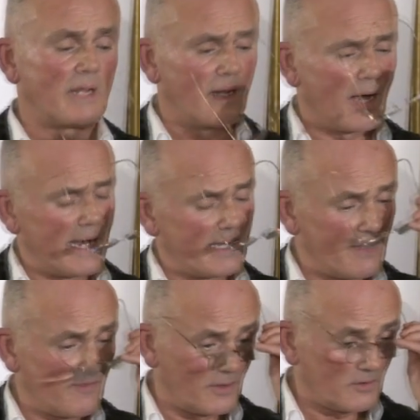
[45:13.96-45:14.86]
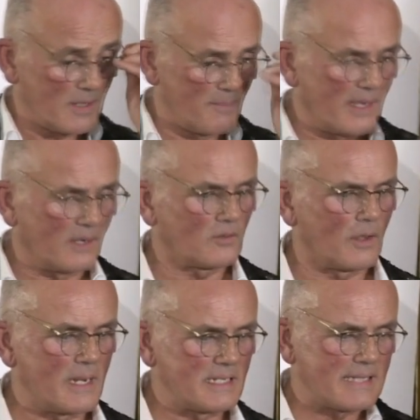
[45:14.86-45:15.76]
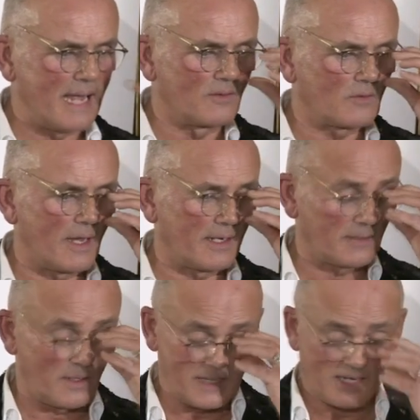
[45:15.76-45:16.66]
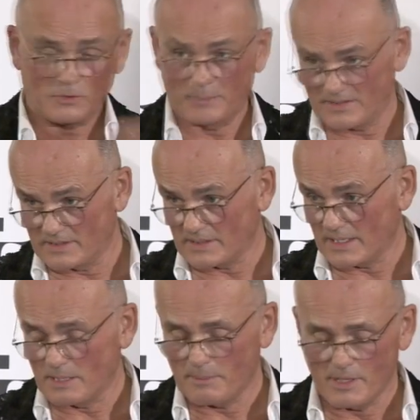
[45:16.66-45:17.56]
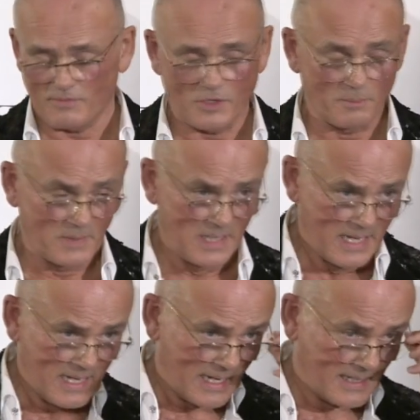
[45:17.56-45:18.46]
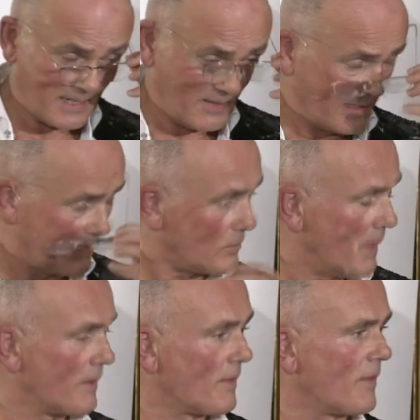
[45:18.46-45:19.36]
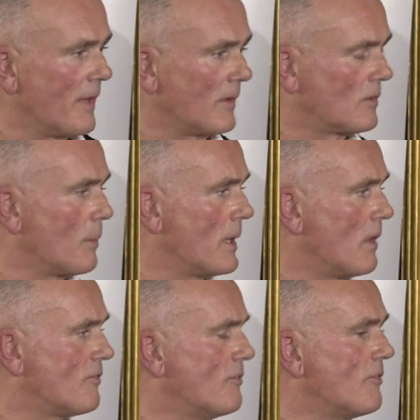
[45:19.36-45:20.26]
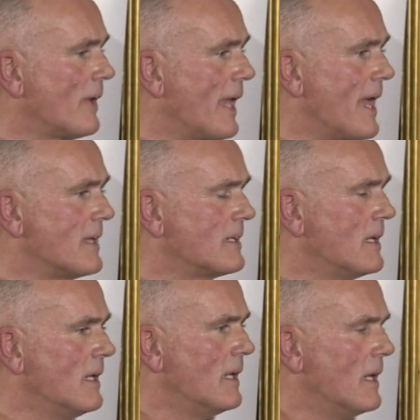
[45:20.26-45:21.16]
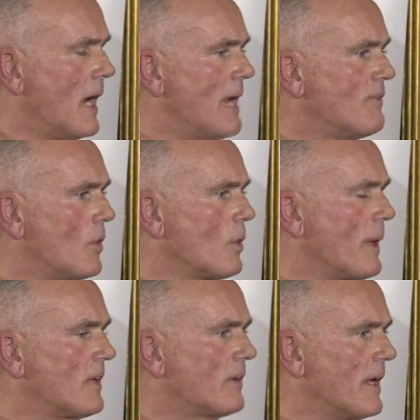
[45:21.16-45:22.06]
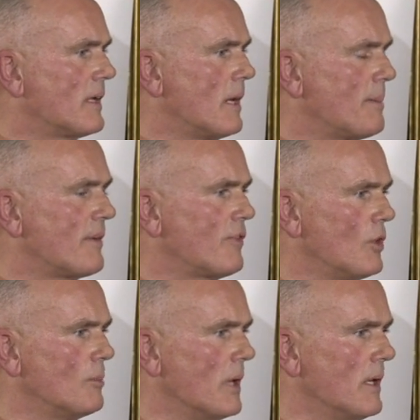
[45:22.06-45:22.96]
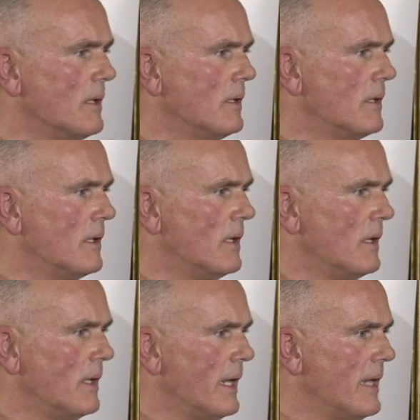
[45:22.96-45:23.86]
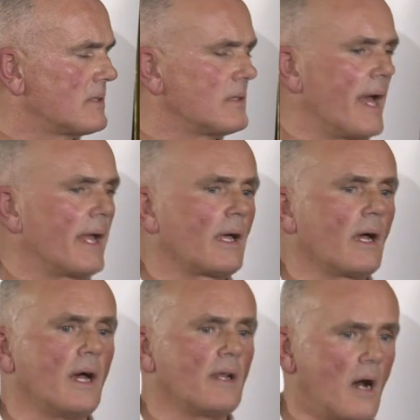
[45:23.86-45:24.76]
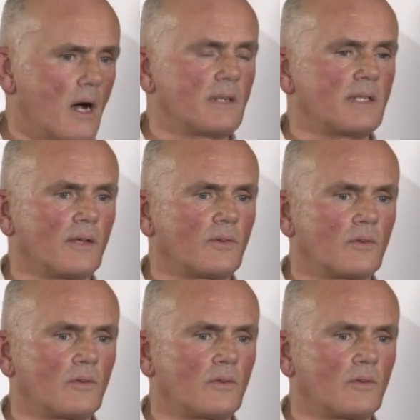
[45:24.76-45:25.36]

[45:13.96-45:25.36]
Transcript: line I felt something so intense I could only express it in a perfume. And I think it's one of the things that we often forget I've always said a perfumer is like an artist,